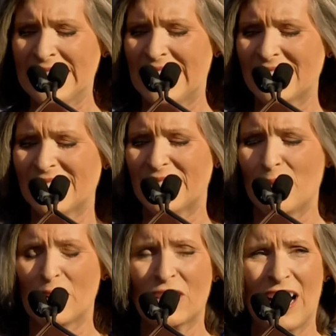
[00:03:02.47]
as
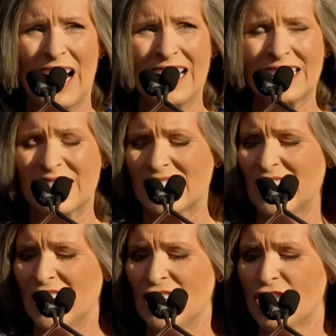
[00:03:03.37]
Democrats
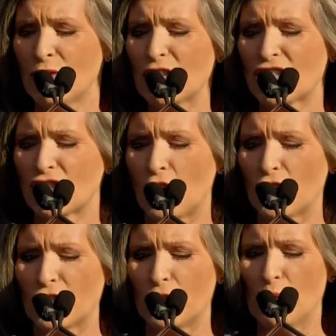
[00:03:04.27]
to assure
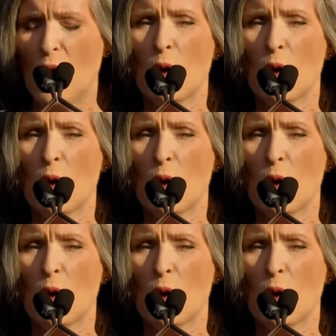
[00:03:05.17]
you